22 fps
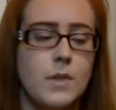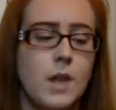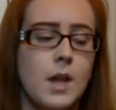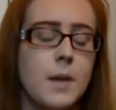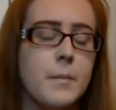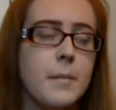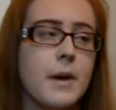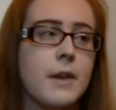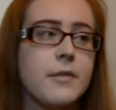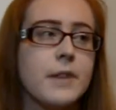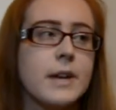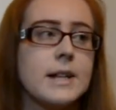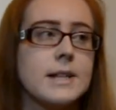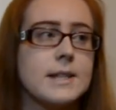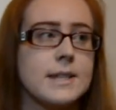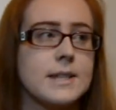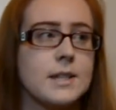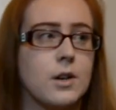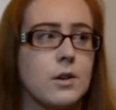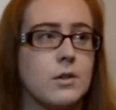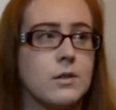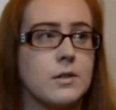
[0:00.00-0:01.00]
And Bev gets
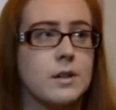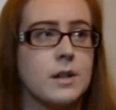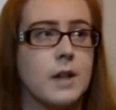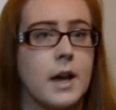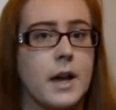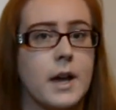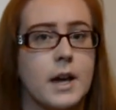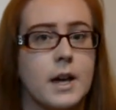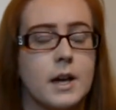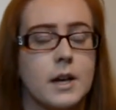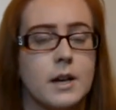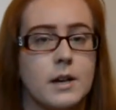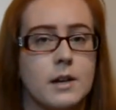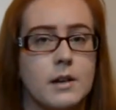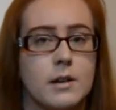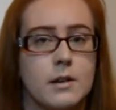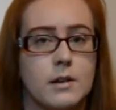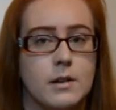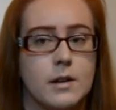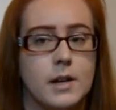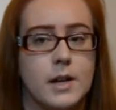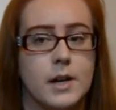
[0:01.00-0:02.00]
salt like
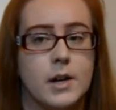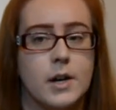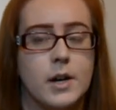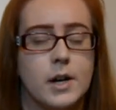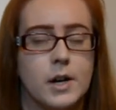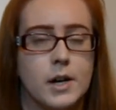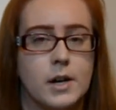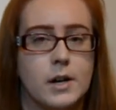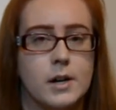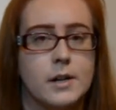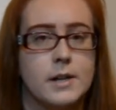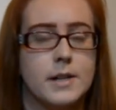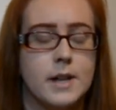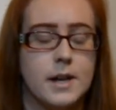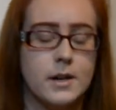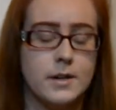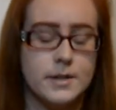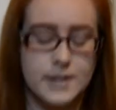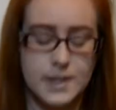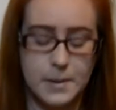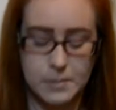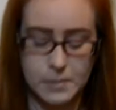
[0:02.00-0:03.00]
in her
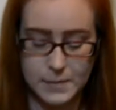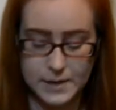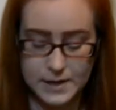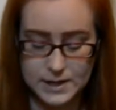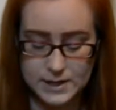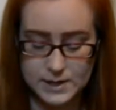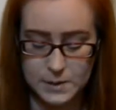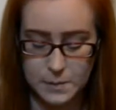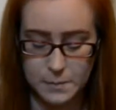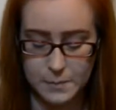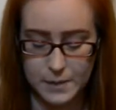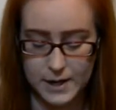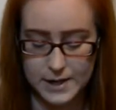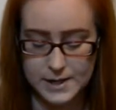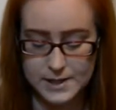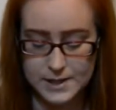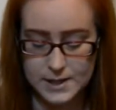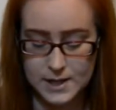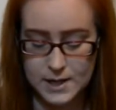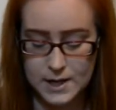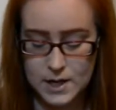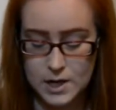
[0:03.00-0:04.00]
dinner supplements,
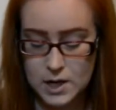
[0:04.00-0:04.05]
but